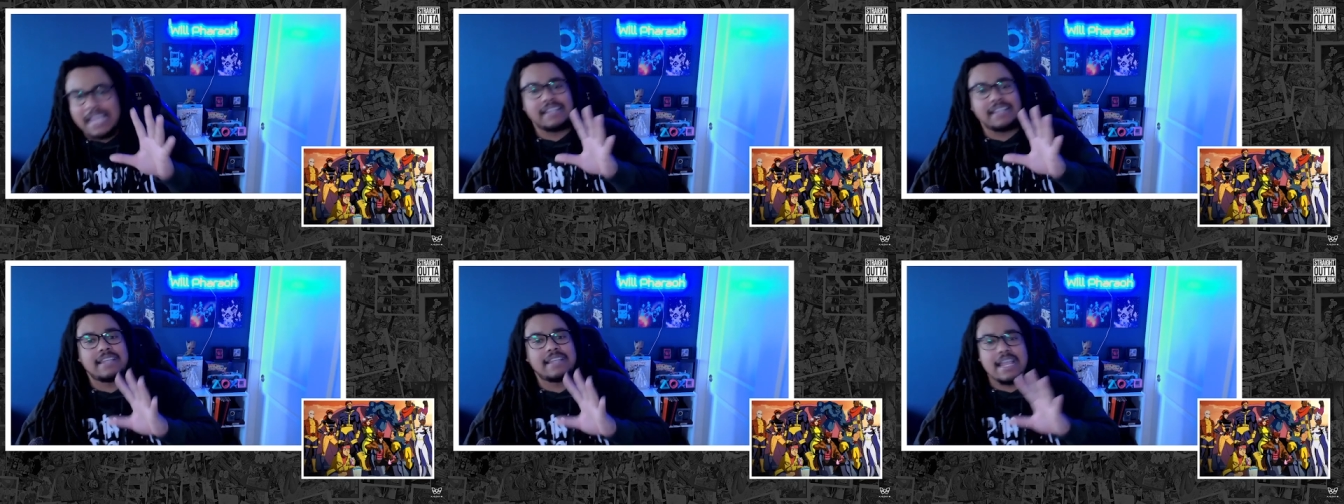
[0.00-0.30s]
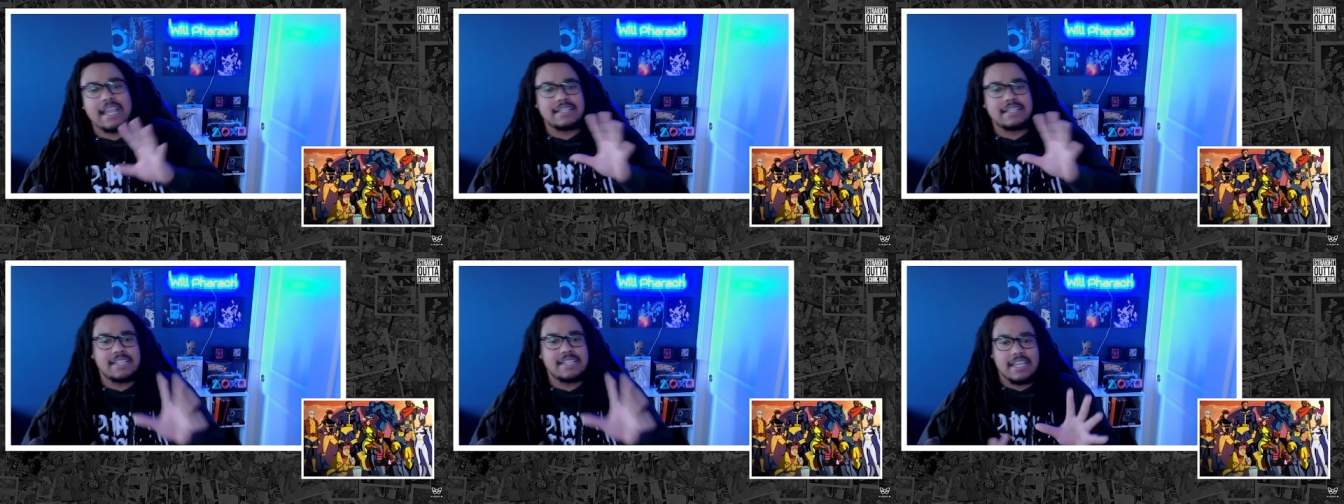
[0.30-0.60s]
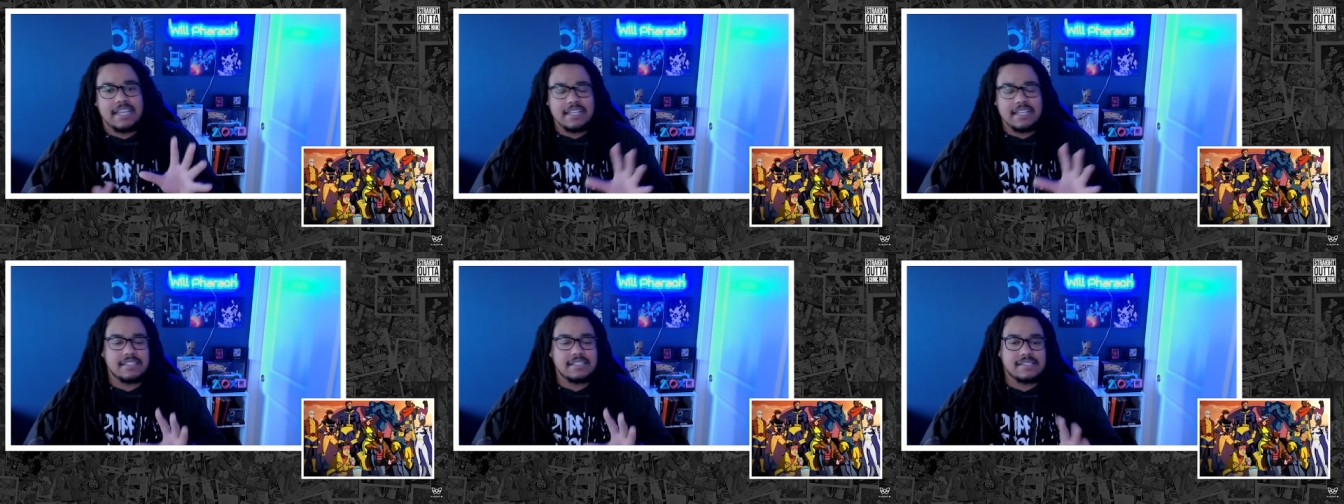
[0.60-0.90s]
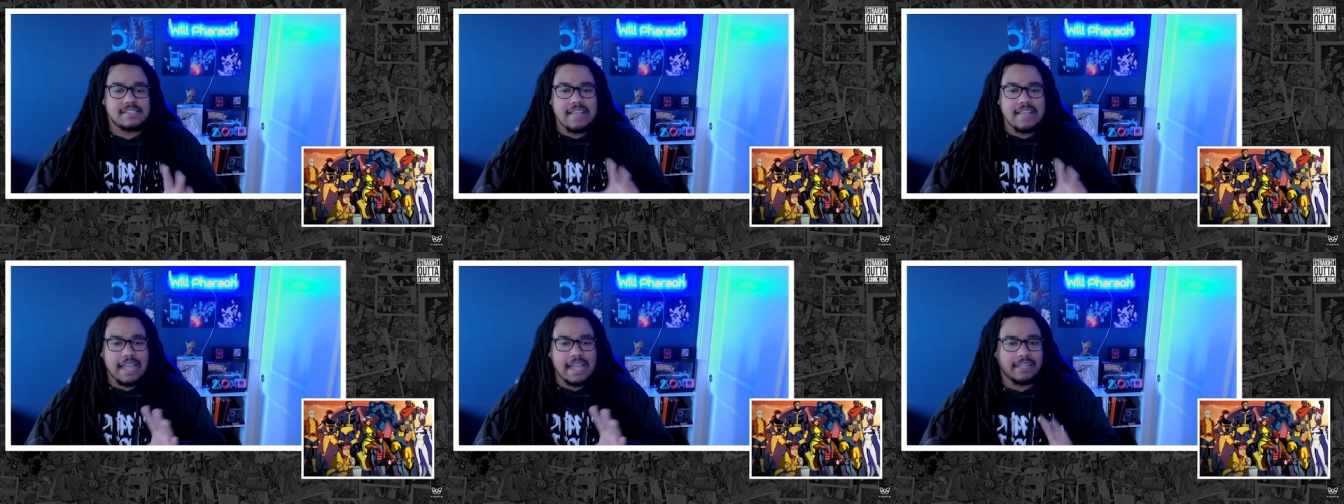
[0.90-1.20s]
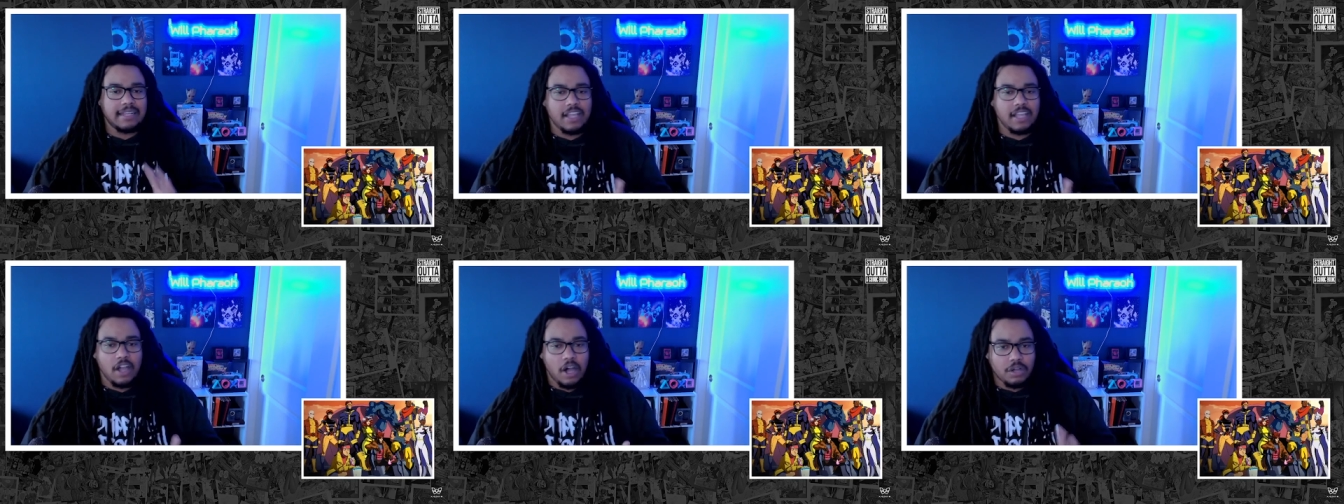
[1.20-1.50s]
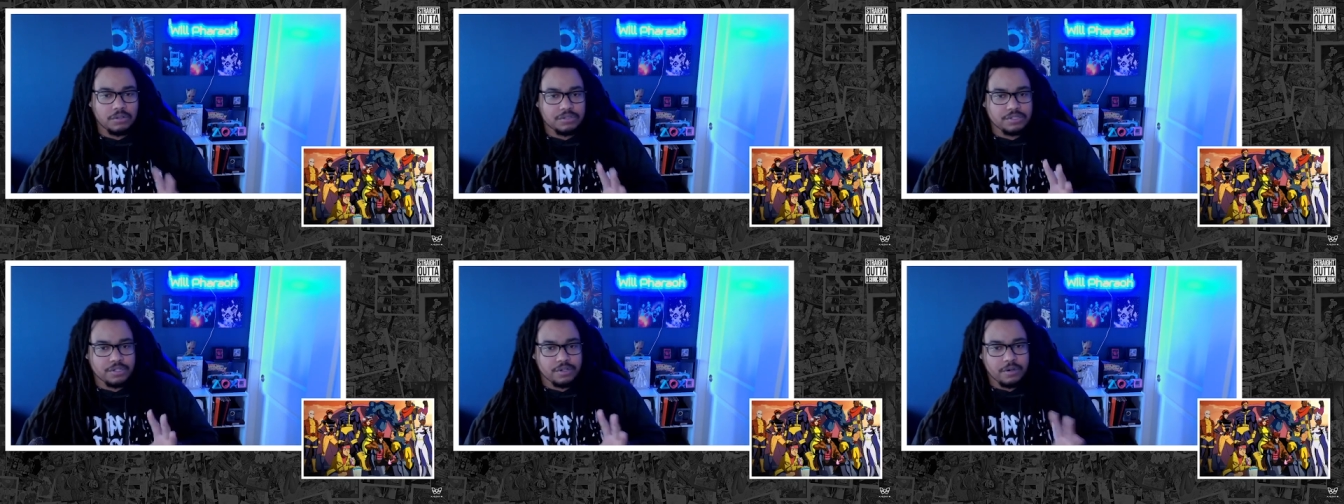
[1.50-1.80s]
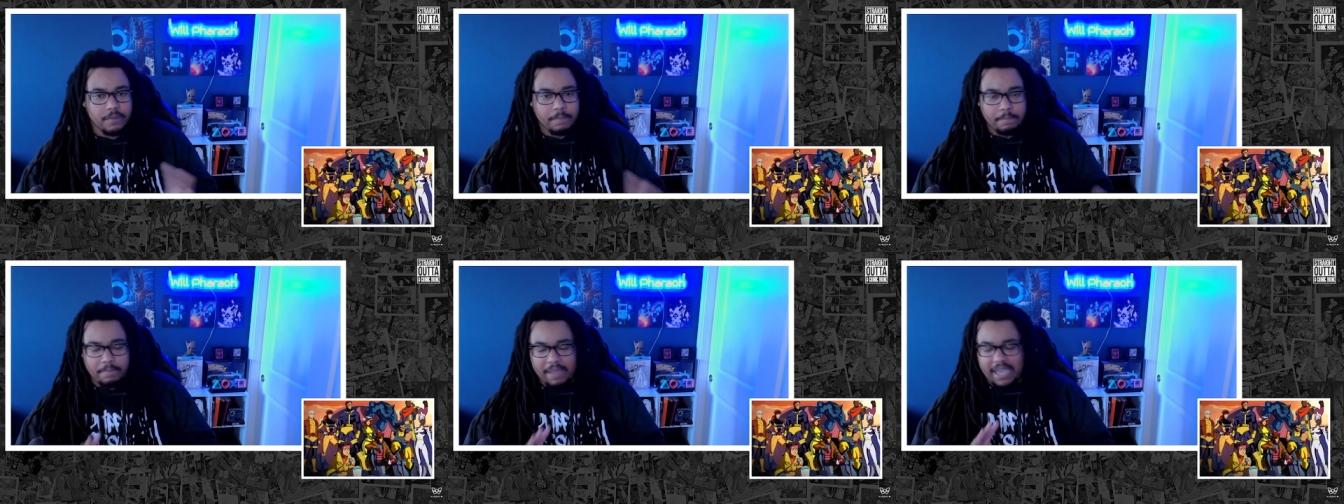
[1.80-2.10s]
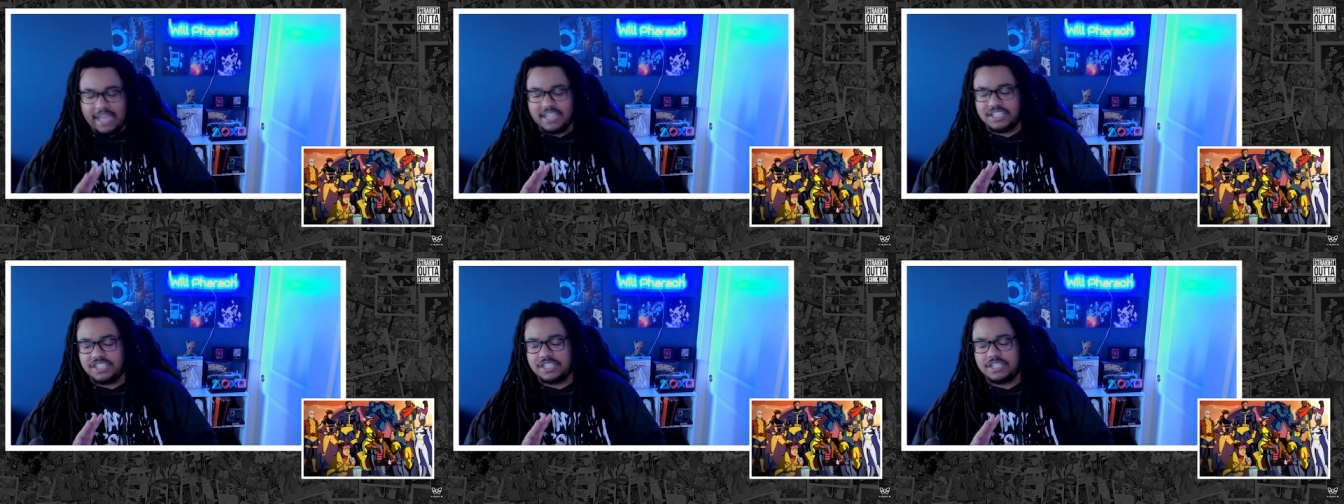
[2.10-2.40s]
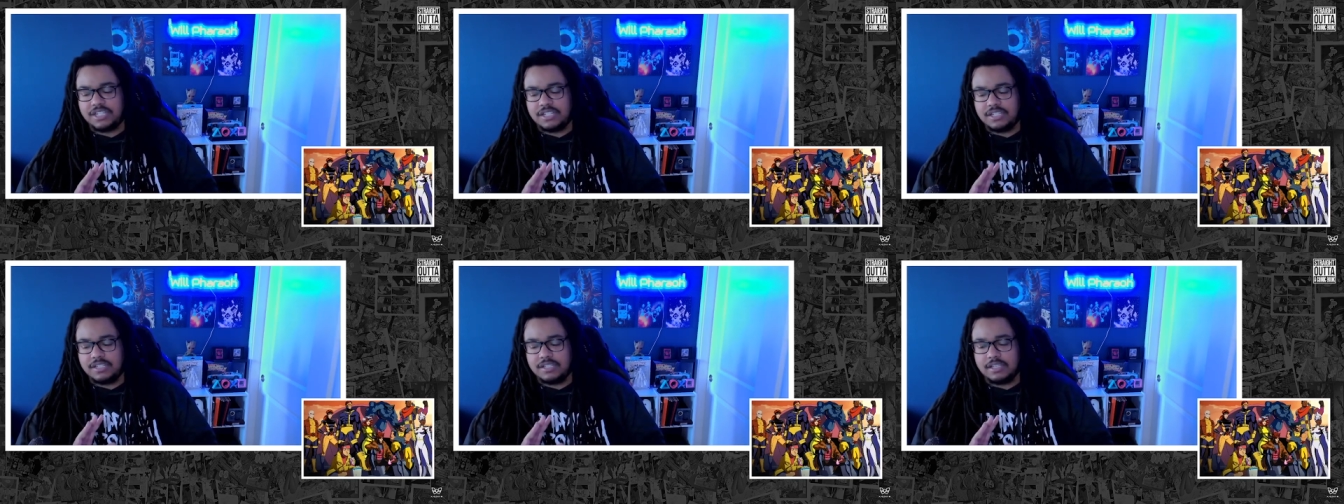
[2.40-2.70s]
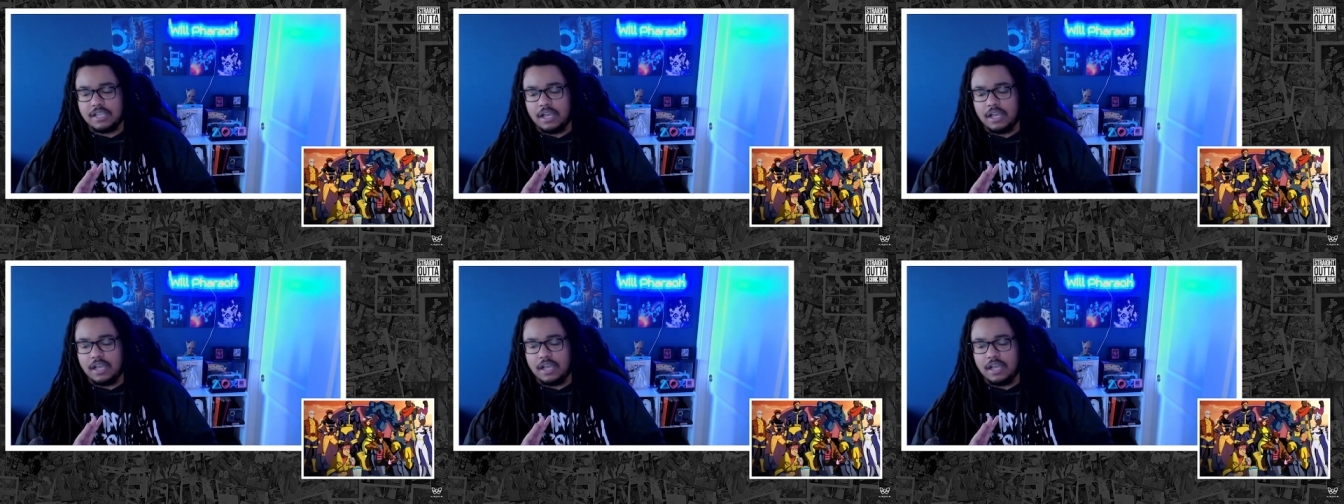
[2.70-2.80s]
did slightly alter Bastion's